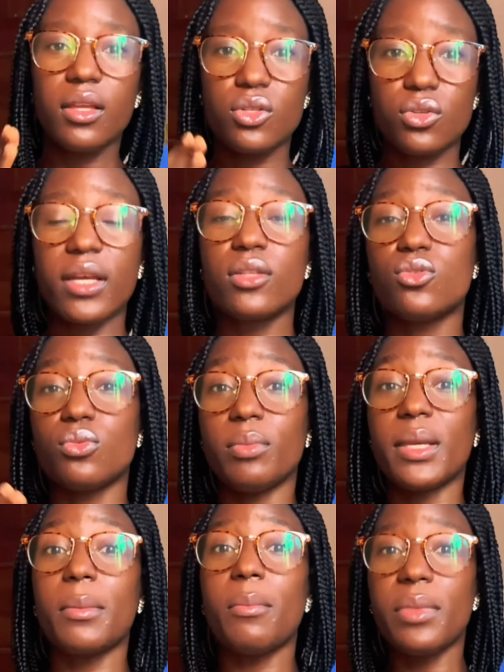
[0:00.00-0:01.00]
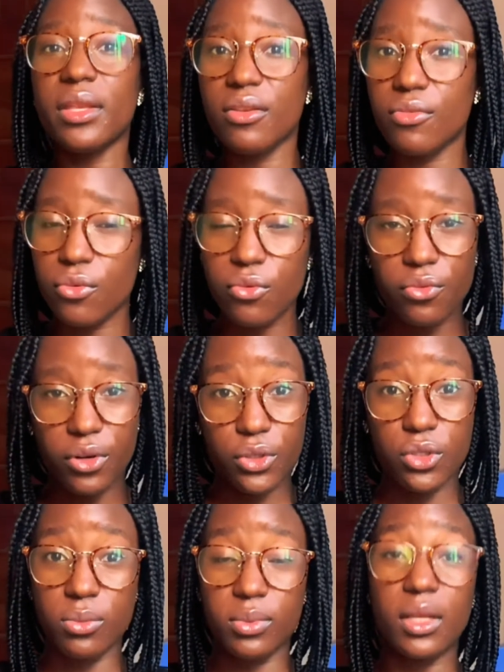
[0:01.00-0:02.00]
Try to make meaningful
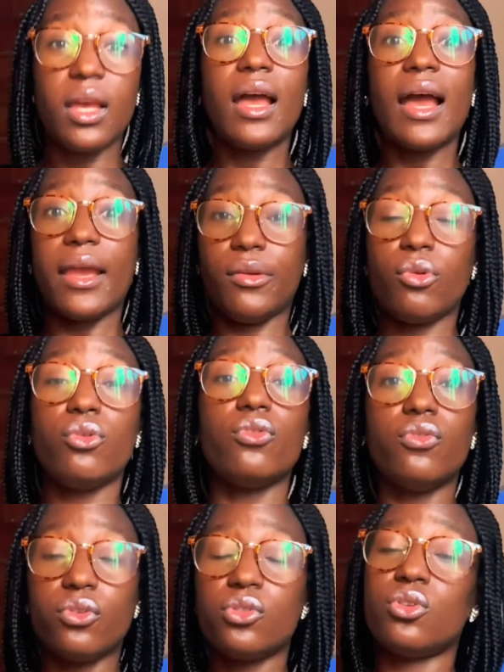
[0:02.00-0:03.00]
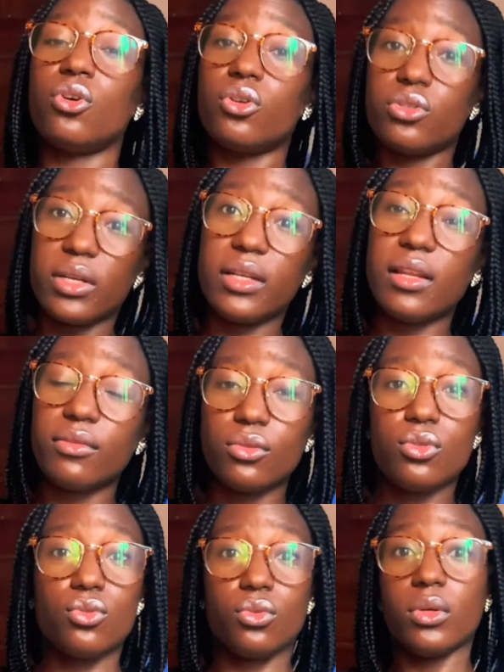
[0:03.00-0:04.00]
friendships. I know you've used your 100 level
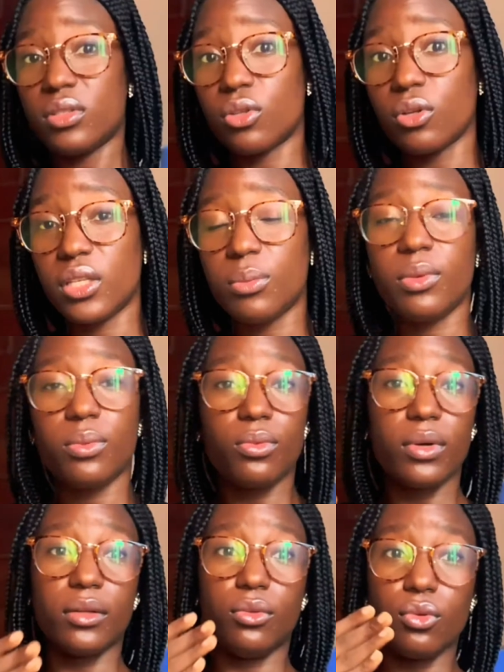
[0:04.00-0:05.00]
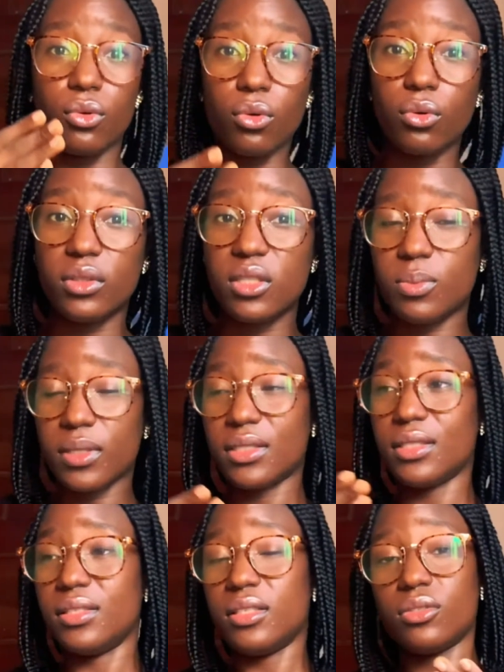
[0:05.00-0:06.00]
to study people and know, this
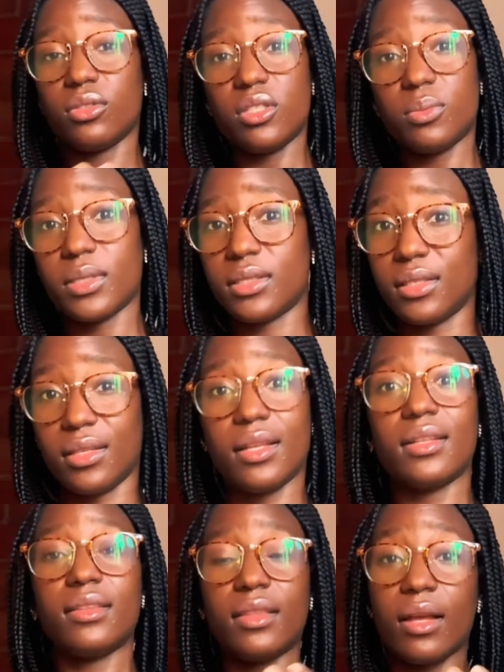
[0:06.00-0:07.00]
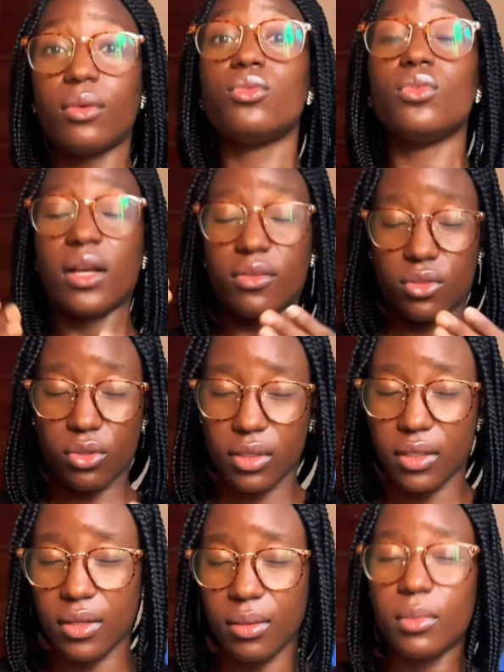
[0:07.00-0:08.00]
person is this or this person is that. Now you have
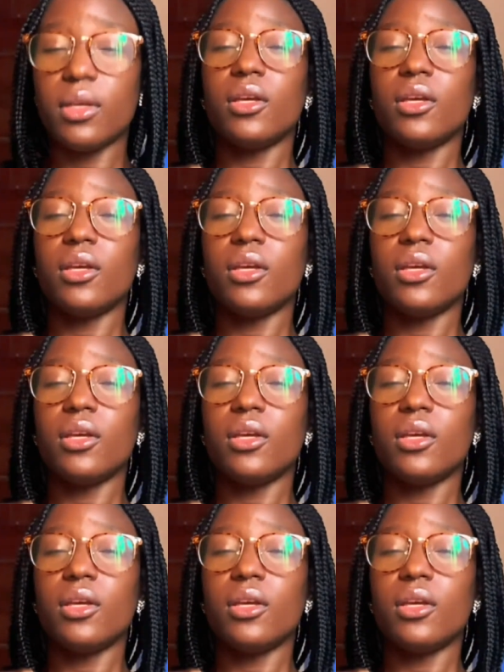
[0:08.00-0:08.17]
studied them.